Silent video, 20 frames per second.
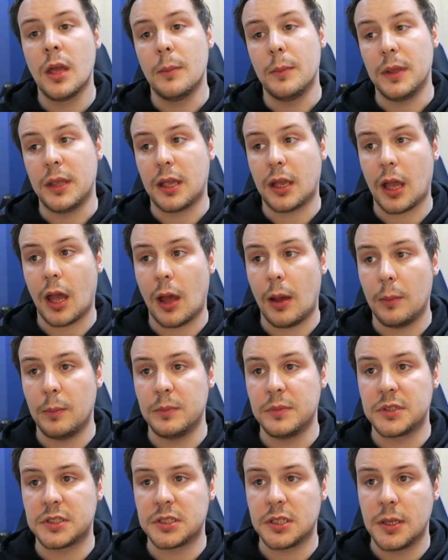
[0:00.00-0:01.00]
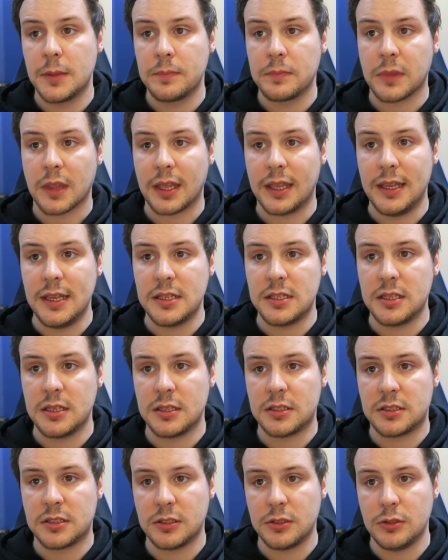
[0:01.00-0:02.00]
becomes easier
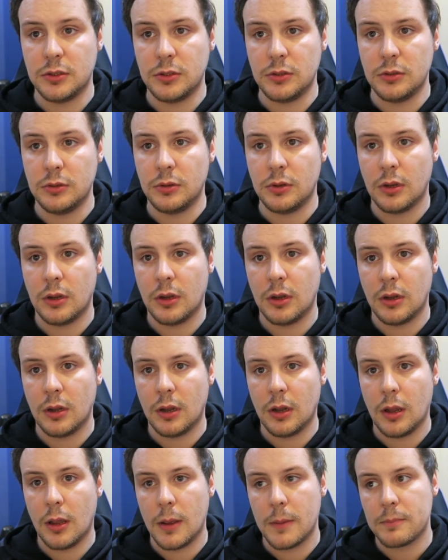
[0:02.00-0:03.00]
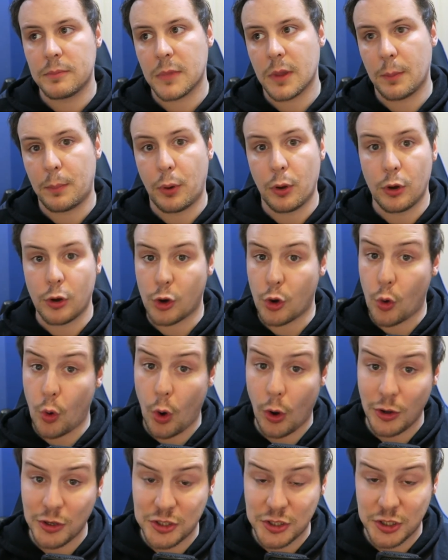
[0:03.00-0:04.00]
to put across